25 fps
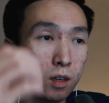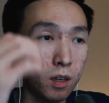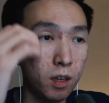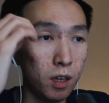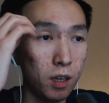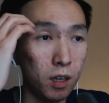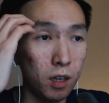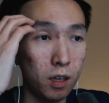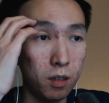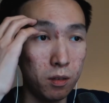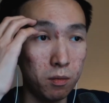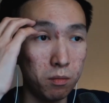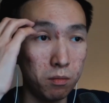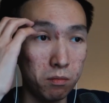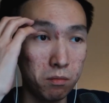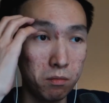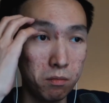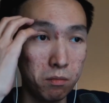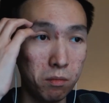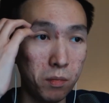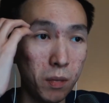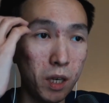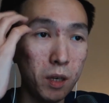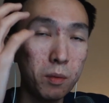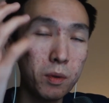and
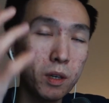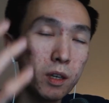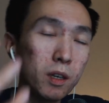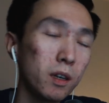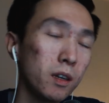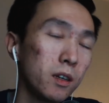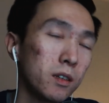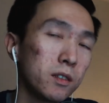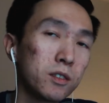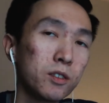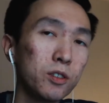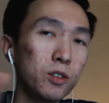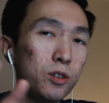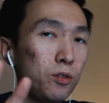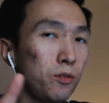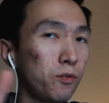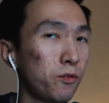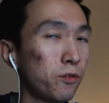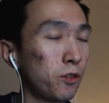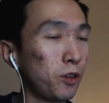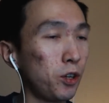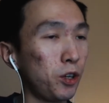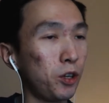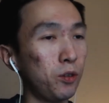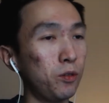maybe it isn't new
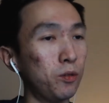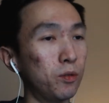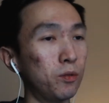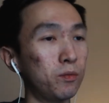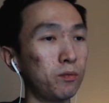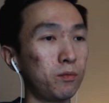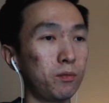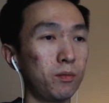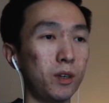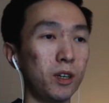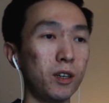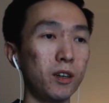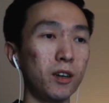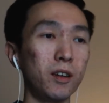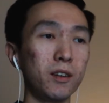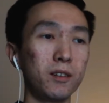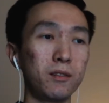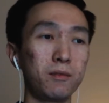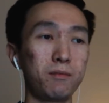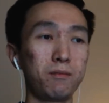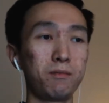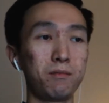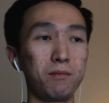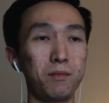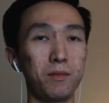for you, but
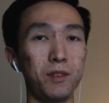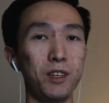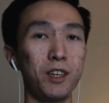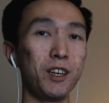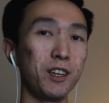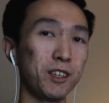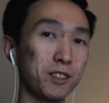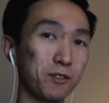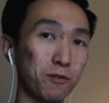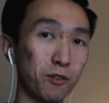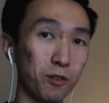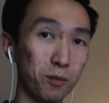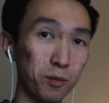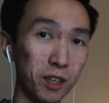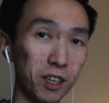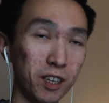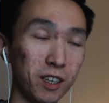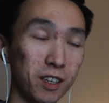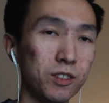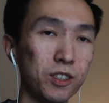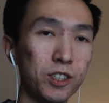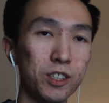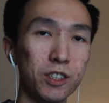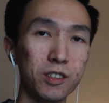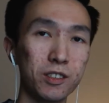it is for me.
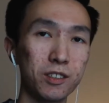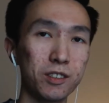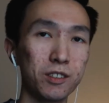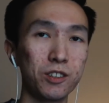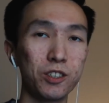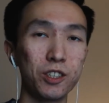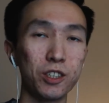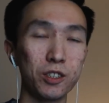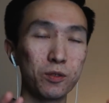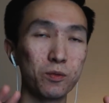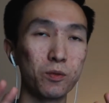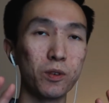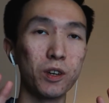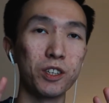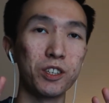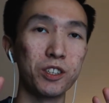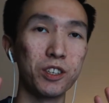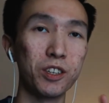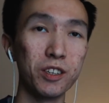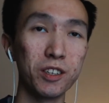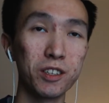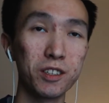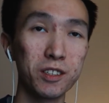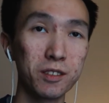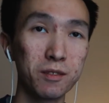Just watch
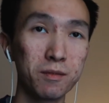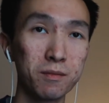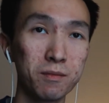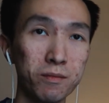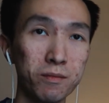this.